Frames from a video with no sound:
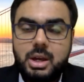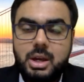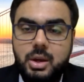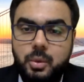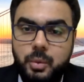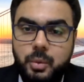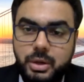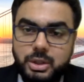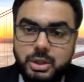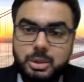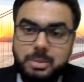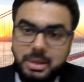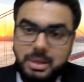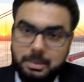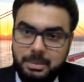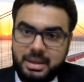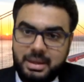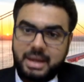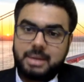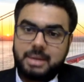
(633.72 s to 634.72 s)
were to be
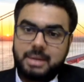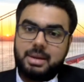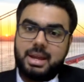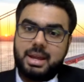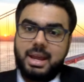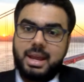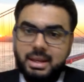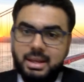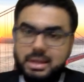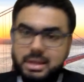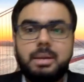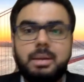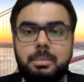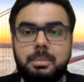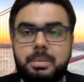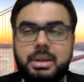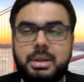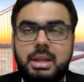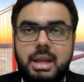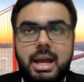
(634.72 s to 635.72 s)
applied by any
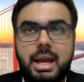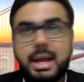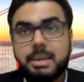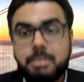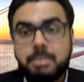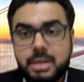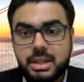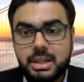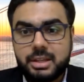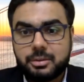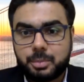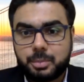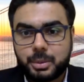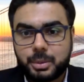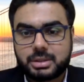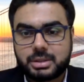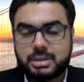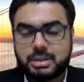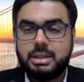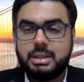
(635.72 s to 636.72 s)
company, I believe
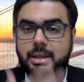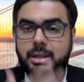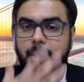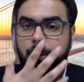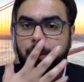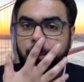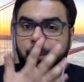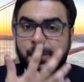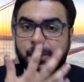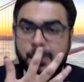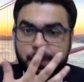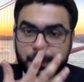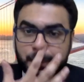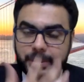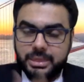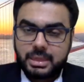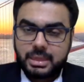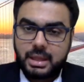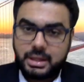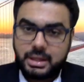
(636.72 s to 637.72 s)
personally
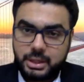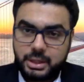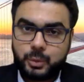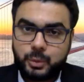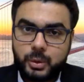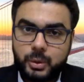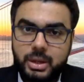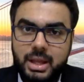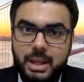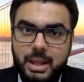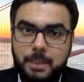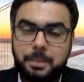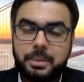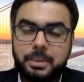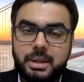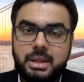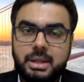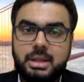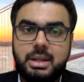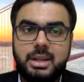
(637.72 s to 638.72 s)
that it would help
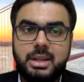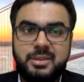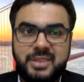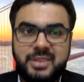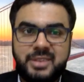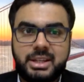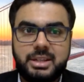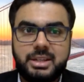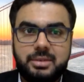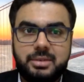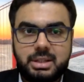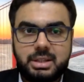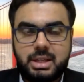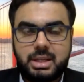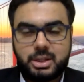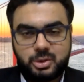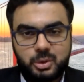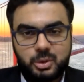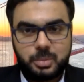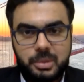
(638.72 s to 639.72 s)
in effective
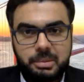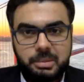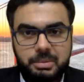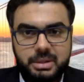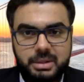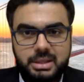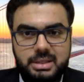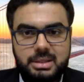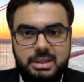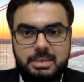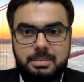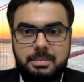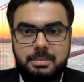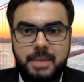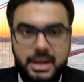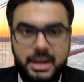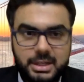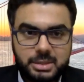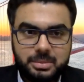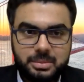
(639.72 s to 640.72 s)
intellectual property
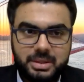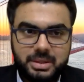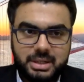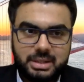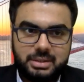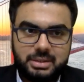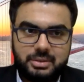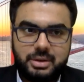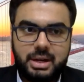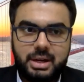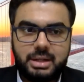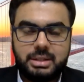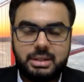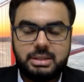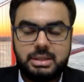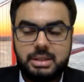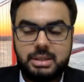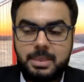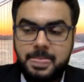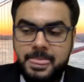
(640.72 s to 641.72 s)
management and
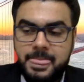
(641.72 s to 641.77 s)
strategy.